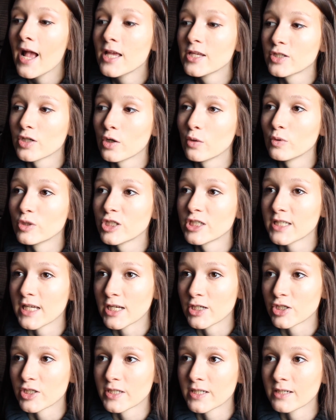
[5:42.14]
So it was just
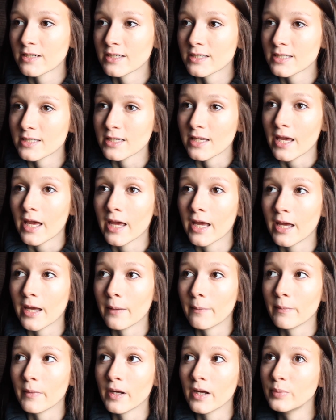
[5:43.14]
interesting to see
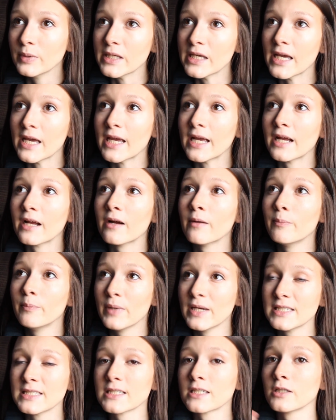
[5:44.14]
him being
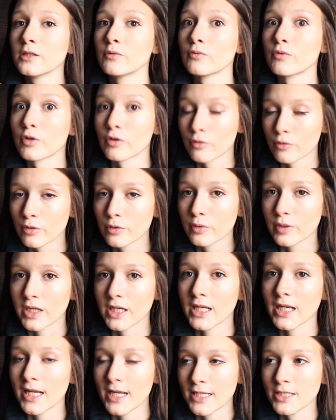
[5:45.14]
basically
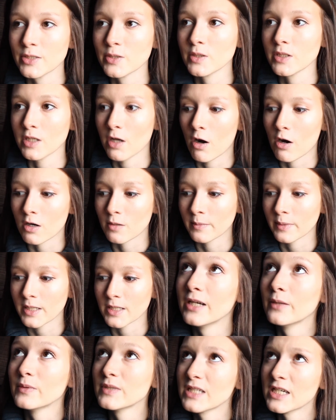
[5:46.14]
recruited into the army.
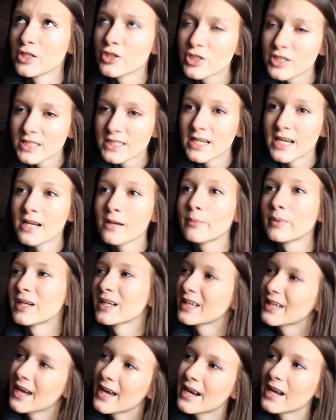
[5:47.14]
It was interesting, but
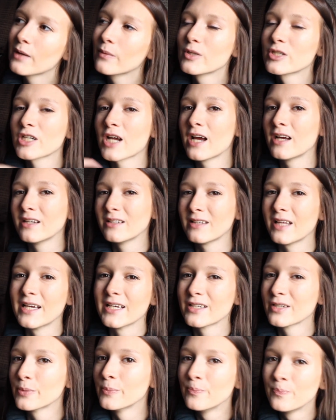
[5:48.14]
again, I wish I
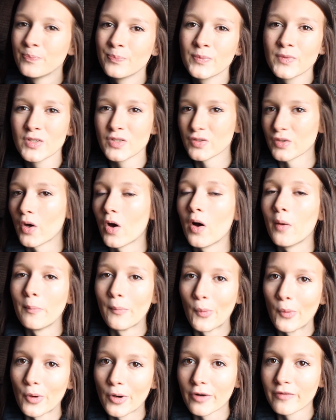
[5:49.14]
like saw
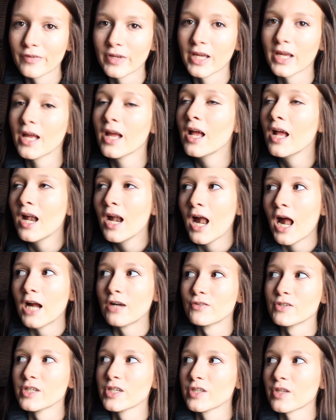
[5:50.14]
more of it. I
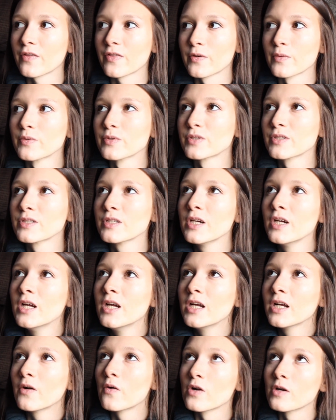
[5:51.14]
really thought there was
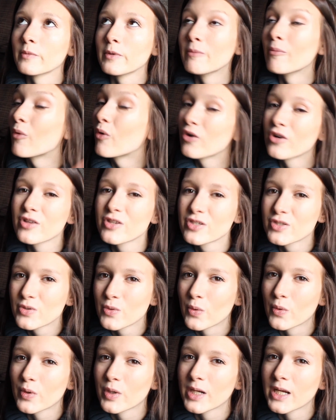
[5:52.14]
going to be more to the
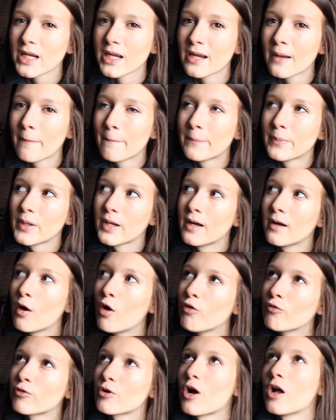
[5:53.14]
story, but
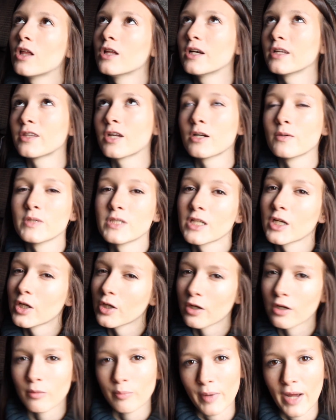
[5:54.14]
overall I thought it was like a
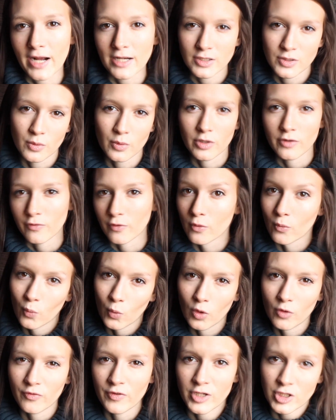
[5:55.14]
good backstory for
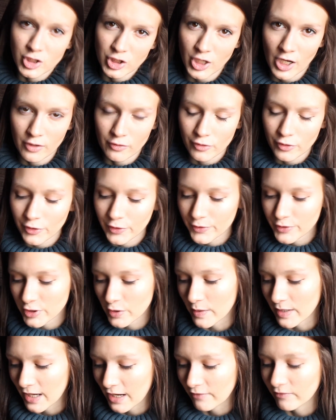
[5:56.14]
Wolf in general,
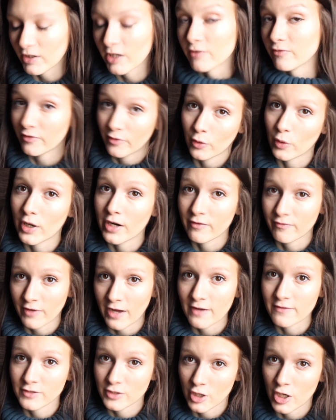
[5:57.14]
so I gave it a 4 out of
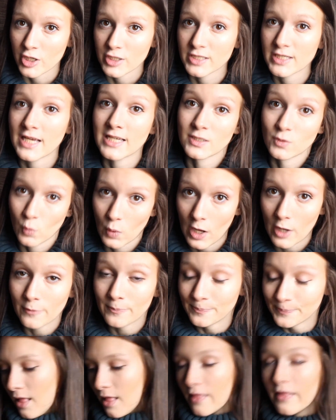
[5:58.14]
5 stars as well.